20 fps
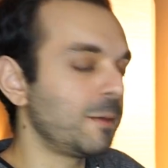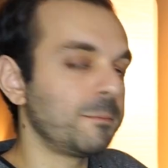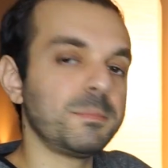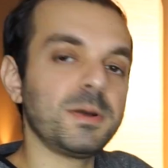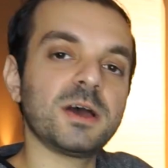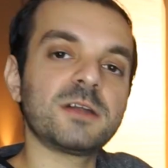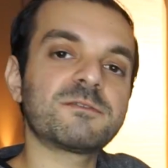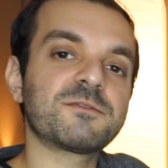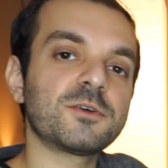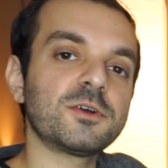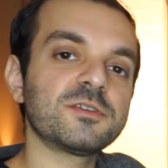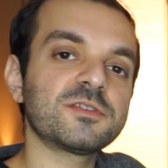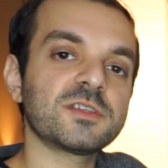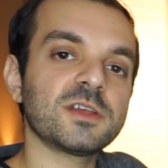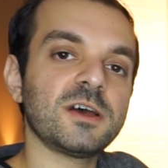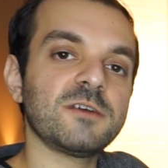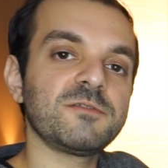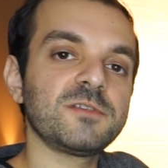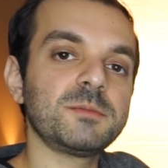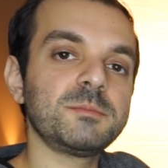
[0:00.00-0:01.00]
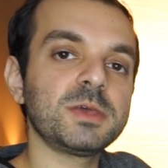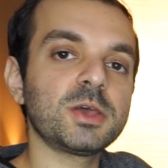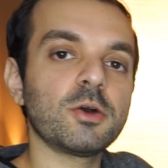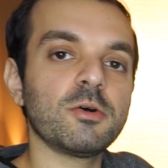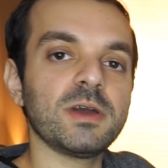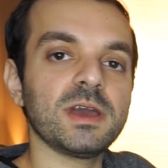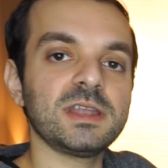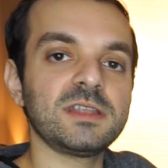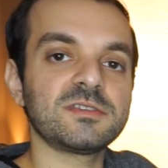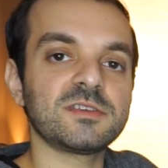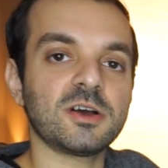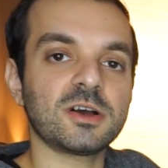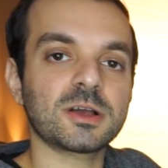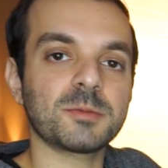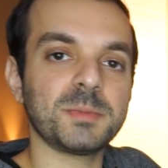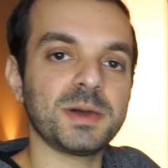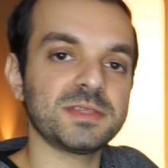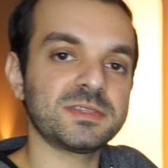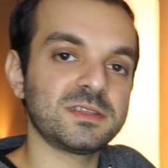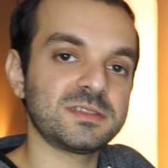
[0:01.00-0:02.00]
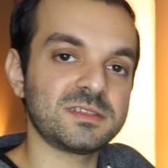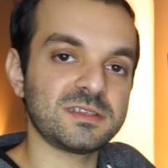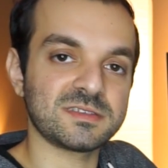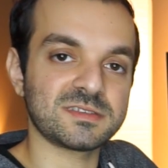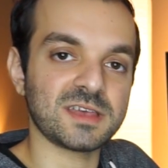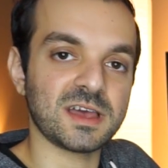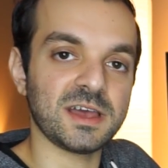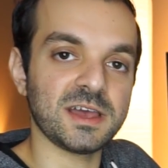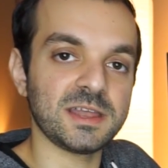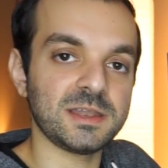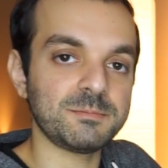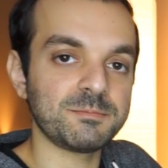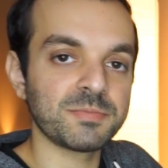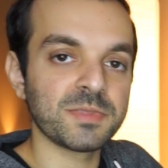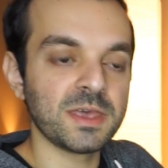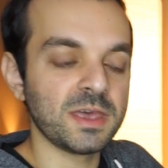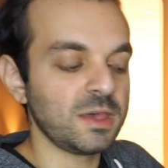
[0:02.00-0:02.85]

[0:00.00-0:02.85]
But first off, let me go ahead and talk about the design.